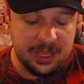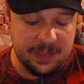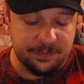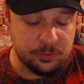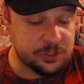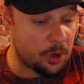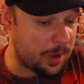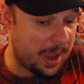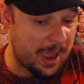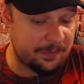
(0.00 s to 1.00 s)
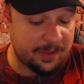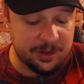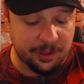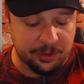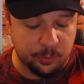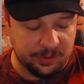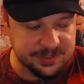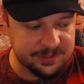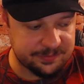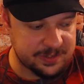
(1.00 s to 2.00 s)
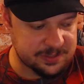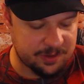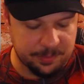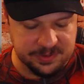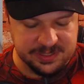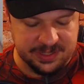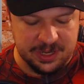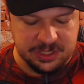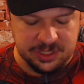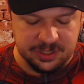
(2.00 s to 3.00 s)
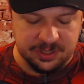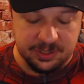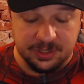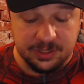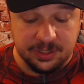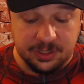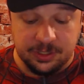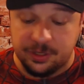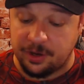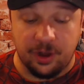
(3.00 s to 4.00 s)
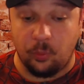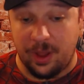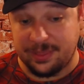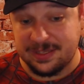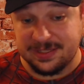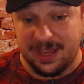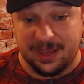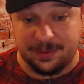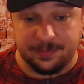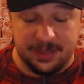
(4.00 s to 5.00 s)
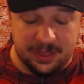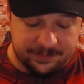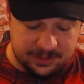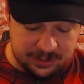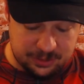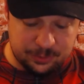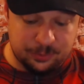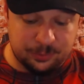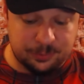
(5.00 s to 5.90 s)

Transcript: If you don't have any other Wilson Fisk representation, you're going to want this guy. If you do,